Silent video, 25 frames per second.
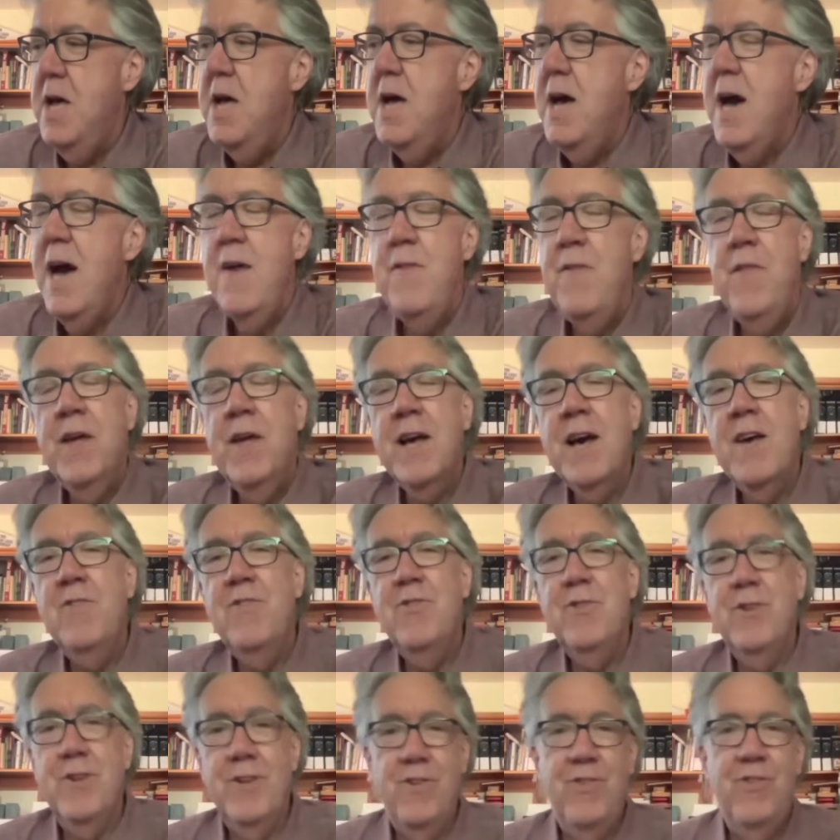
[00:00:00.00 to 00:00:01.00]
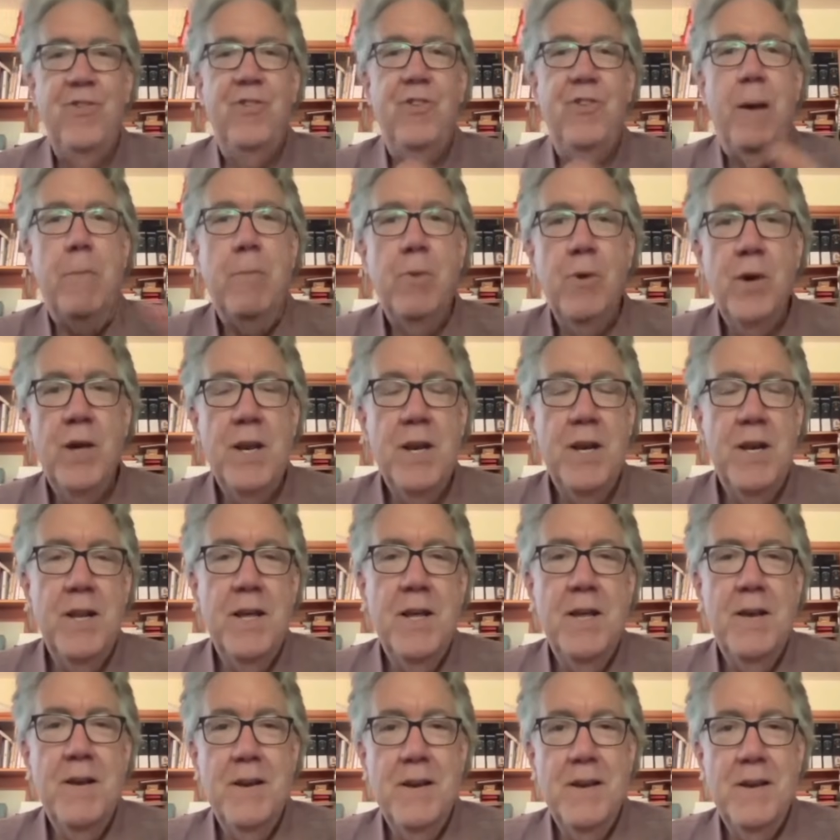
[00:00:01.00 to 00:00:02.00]
I think I sort of separated
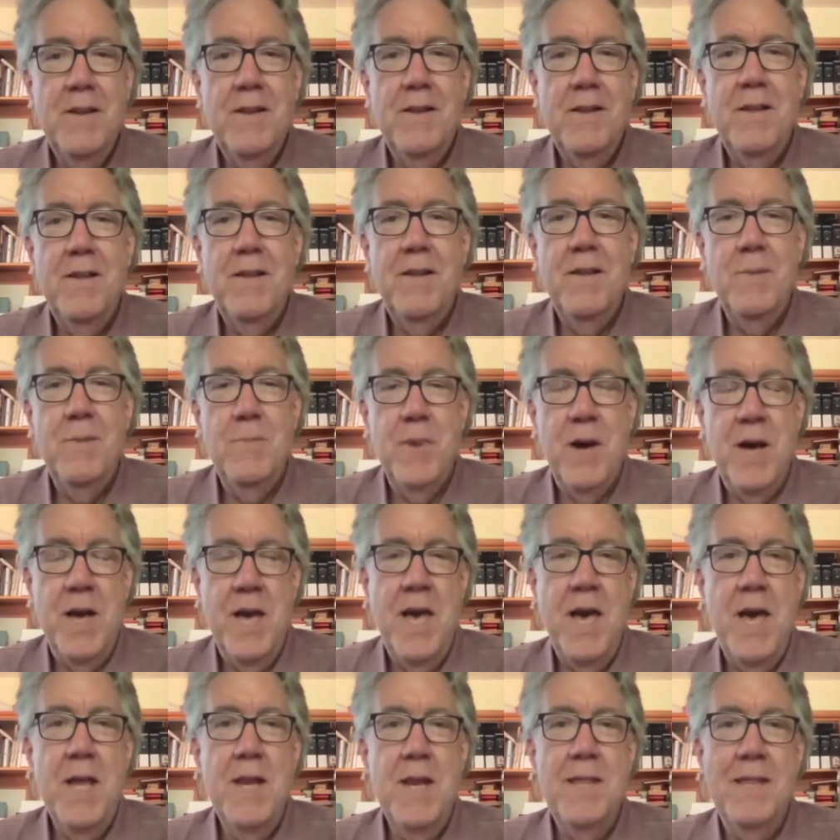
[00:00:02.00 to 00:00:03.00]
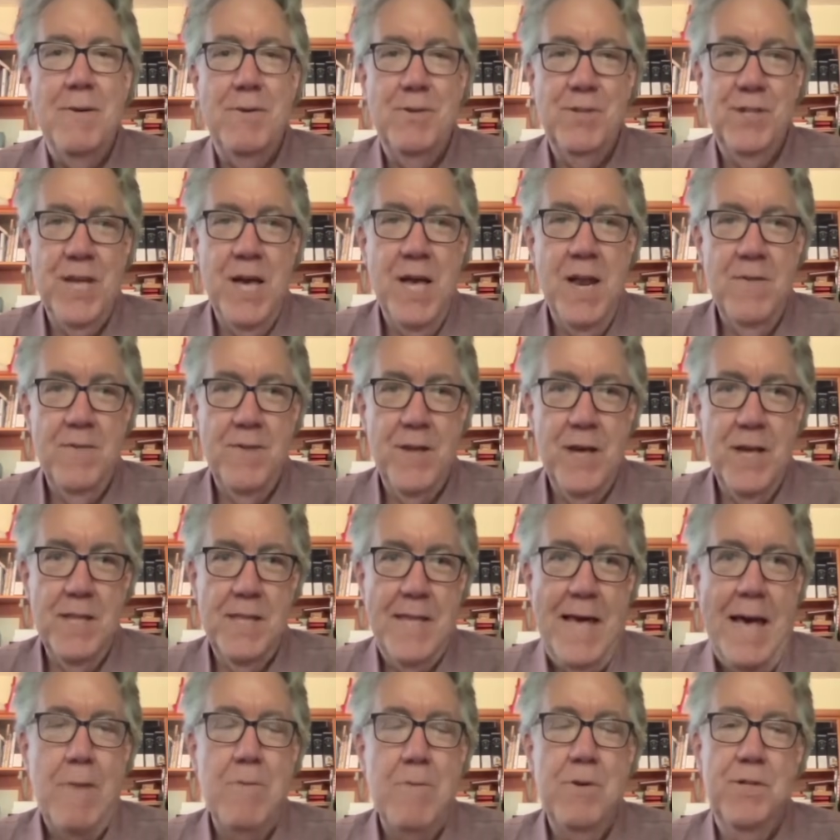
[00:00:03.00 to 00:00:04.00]
it in my head. That was kind of like
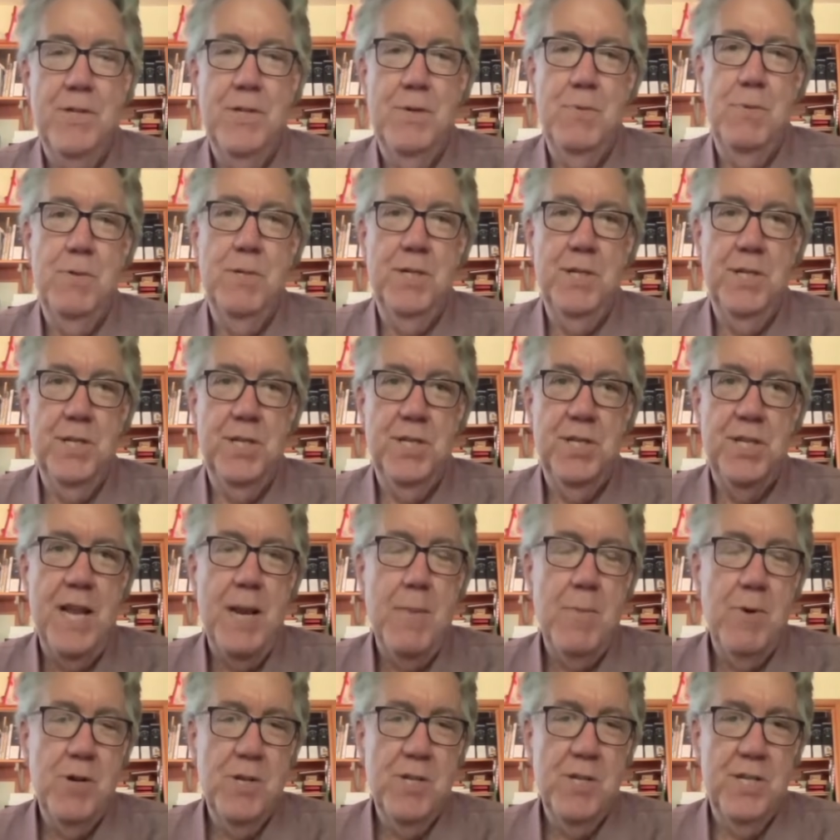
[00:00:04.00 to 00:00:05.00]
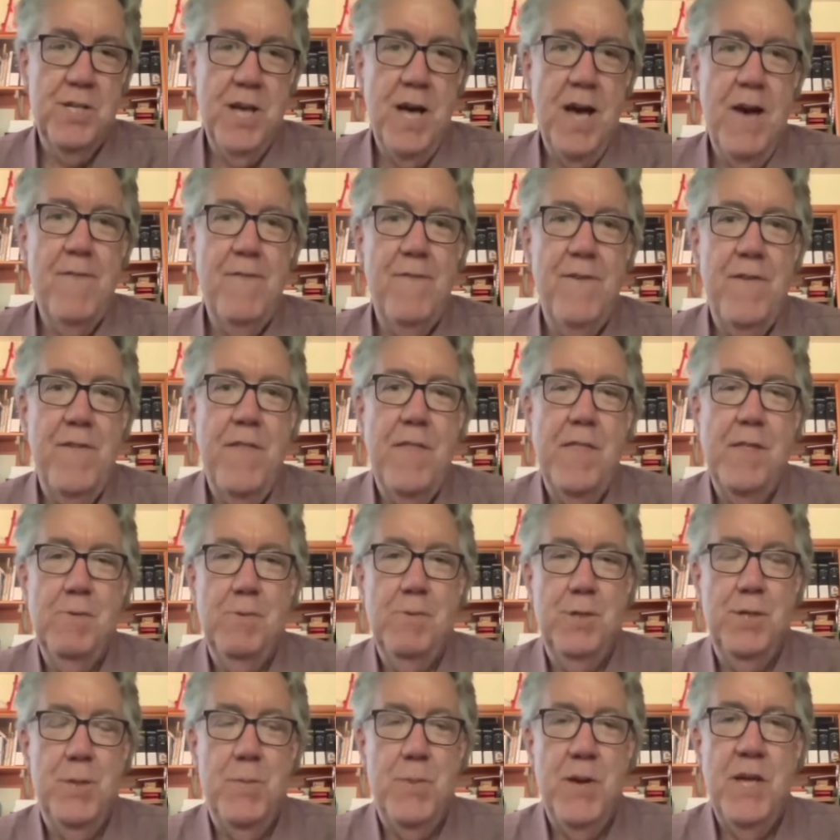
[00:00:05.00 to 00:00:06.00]
there was the SABR stuff, and then there
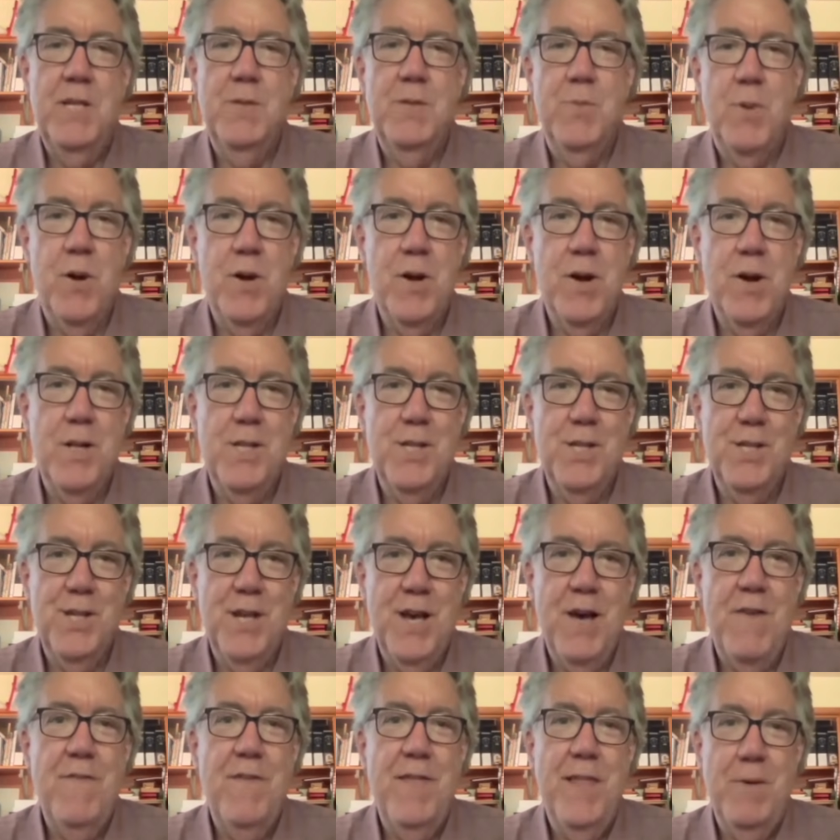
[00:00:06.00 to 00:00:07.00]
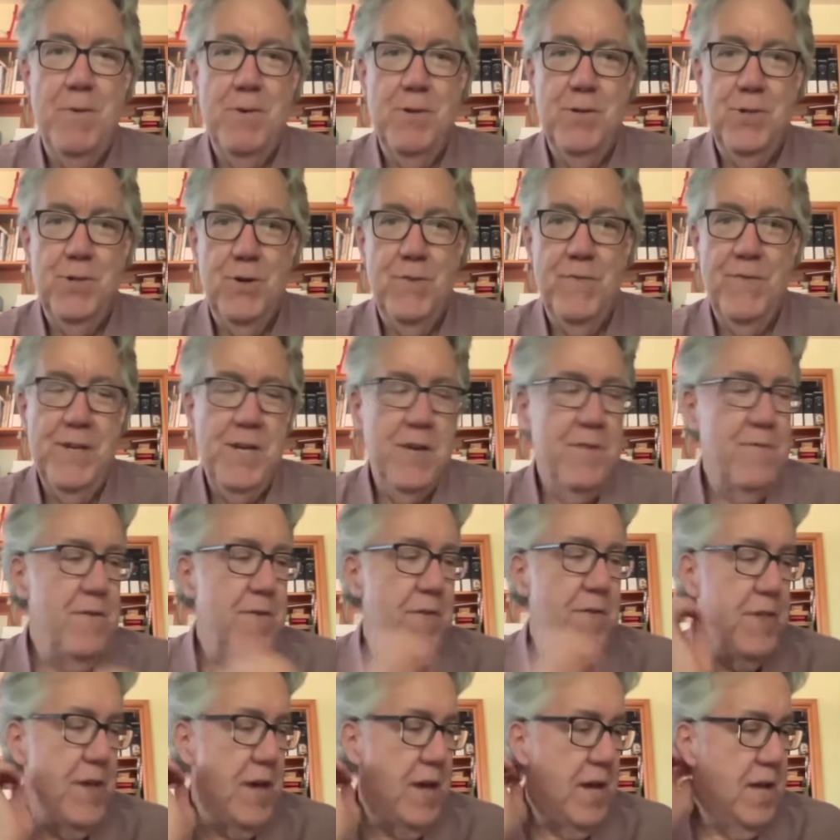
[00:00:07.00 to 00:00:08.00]
was the baseball card stuff, and they were sort of a
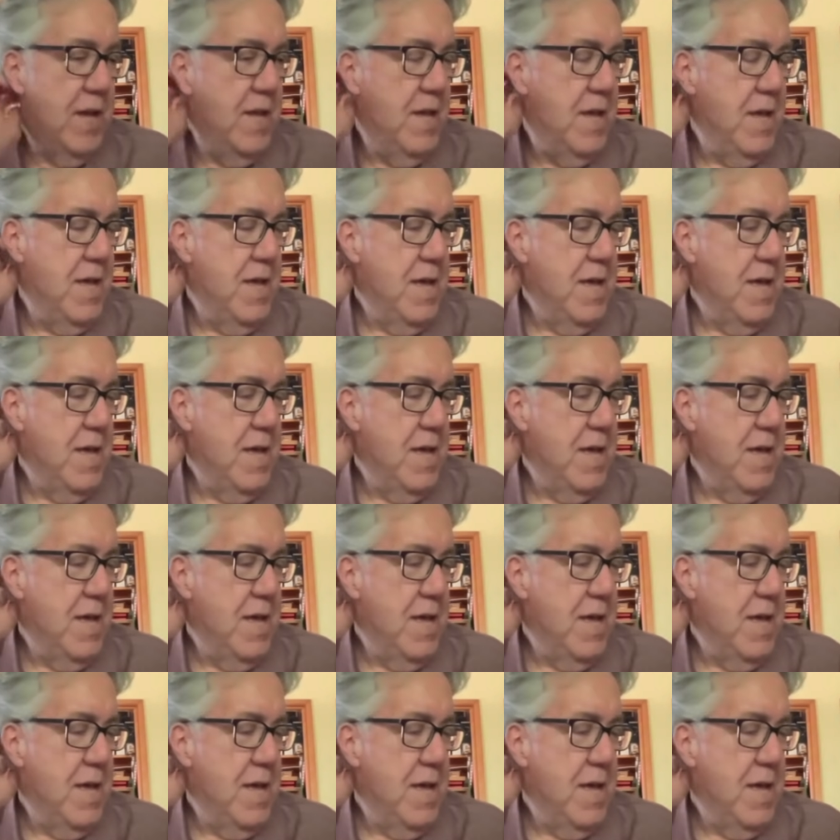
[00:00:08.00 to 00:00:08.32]
different thing.